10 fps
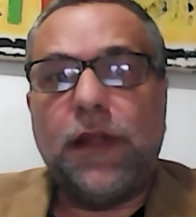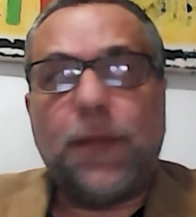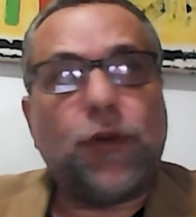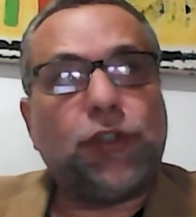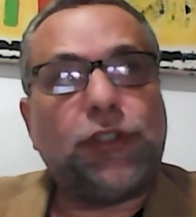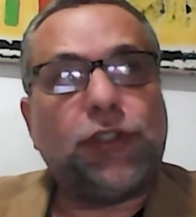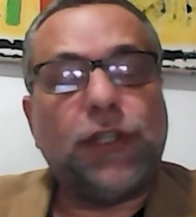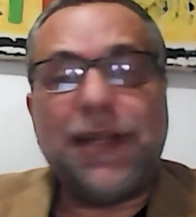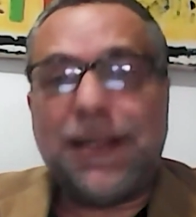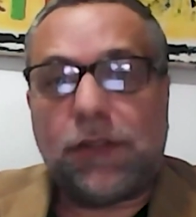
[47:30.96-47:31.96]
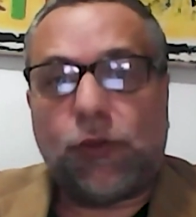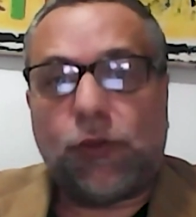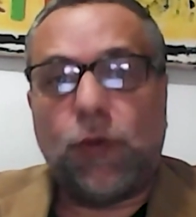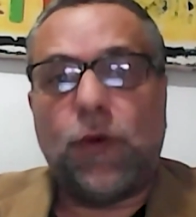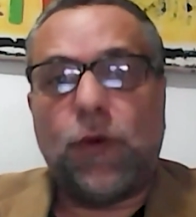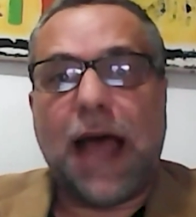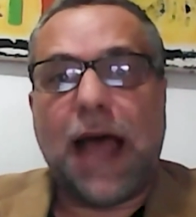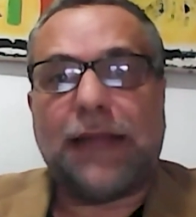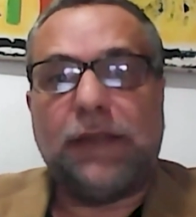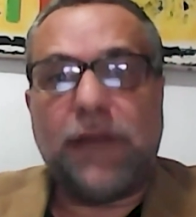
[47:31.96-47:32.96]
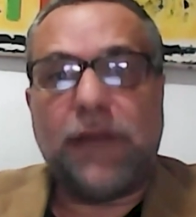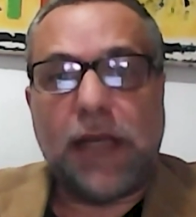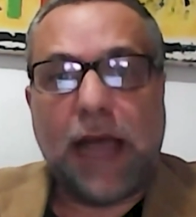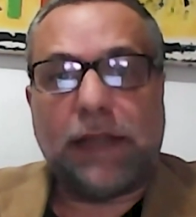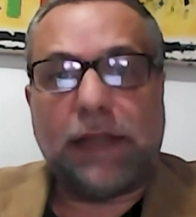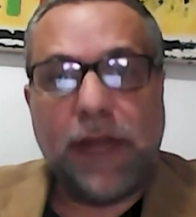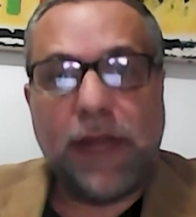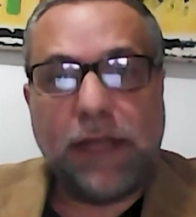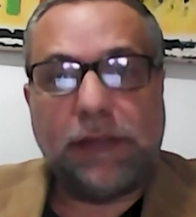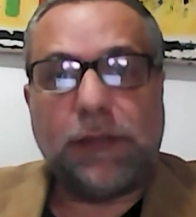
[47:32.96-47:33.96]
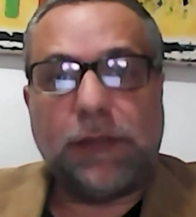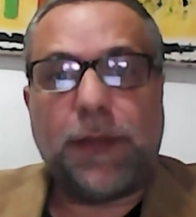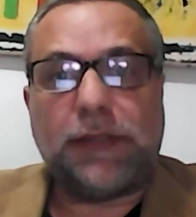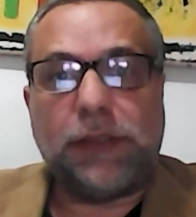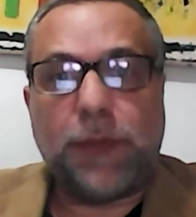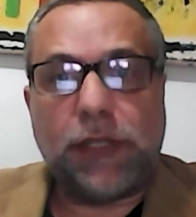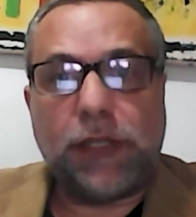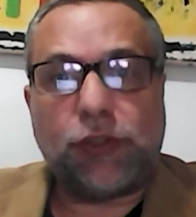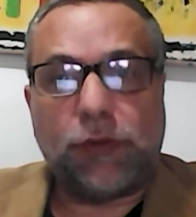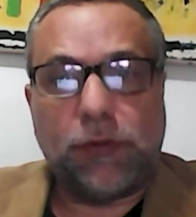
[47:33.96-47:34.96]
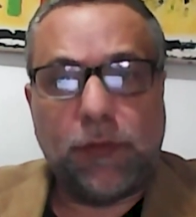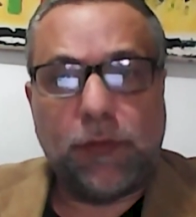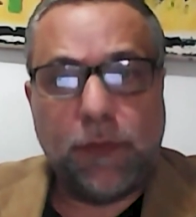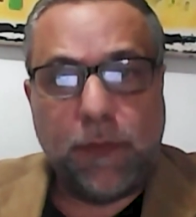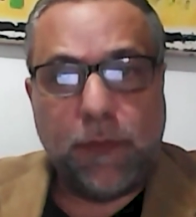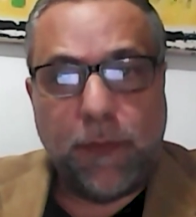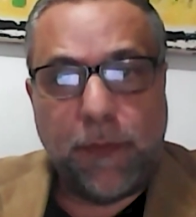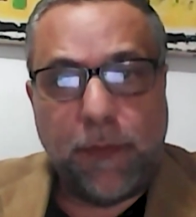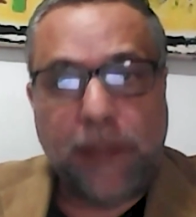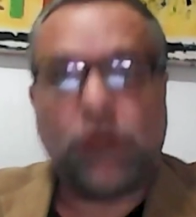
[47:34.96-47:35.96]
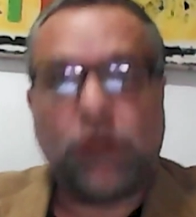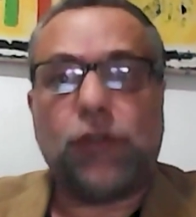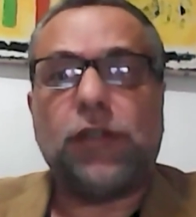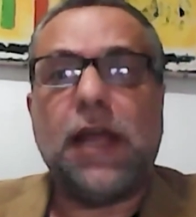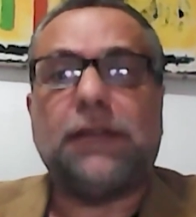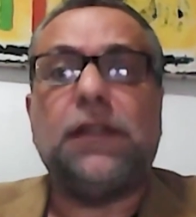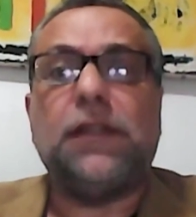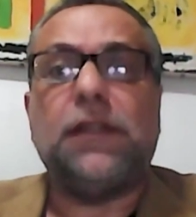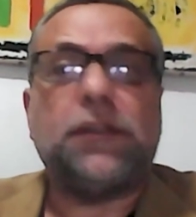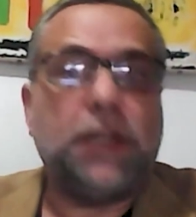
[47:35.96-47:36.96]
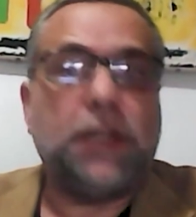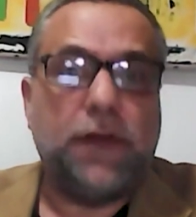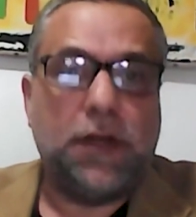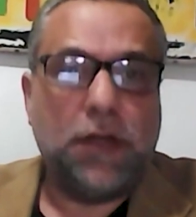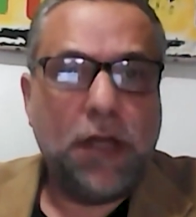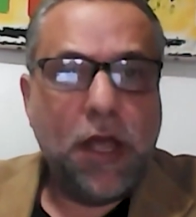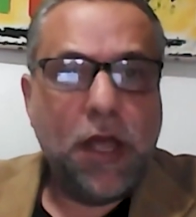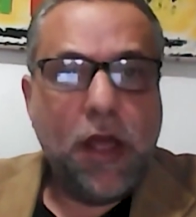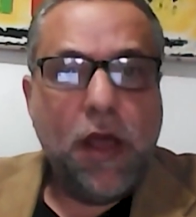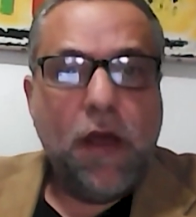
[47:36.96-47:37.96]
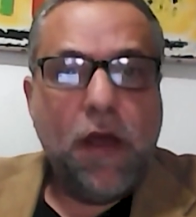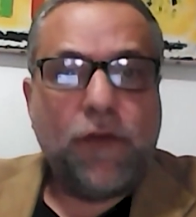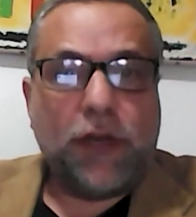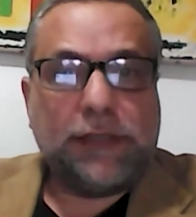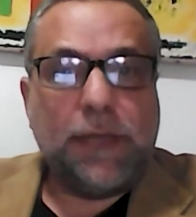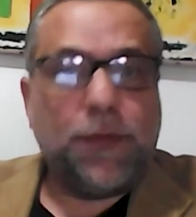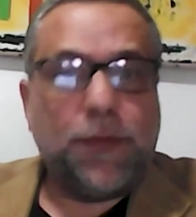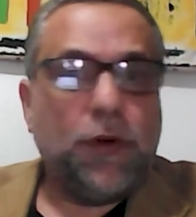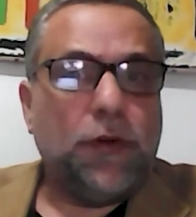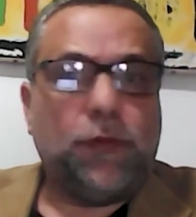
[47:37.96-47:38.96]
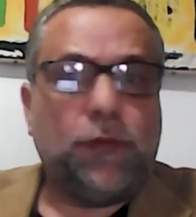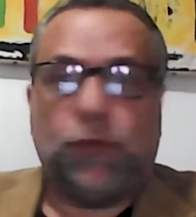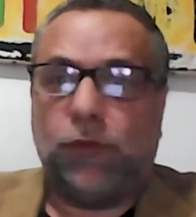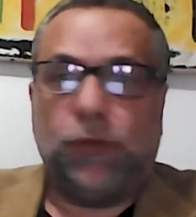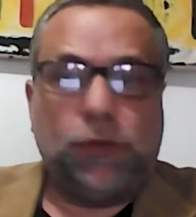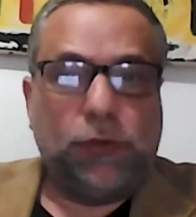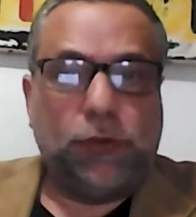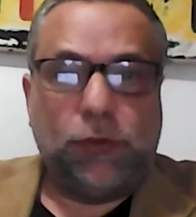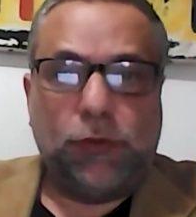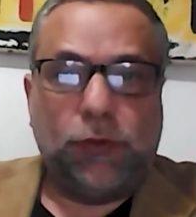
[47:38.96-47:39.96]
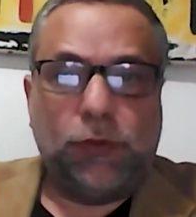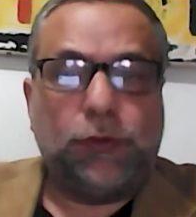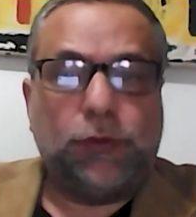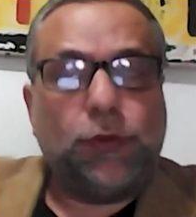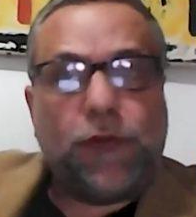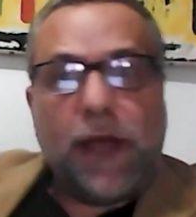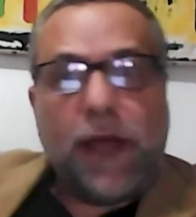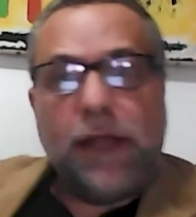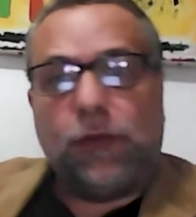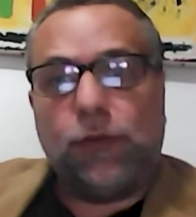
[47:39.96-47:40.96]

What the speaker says: process needs to activate participation methods at different levels. For example, to define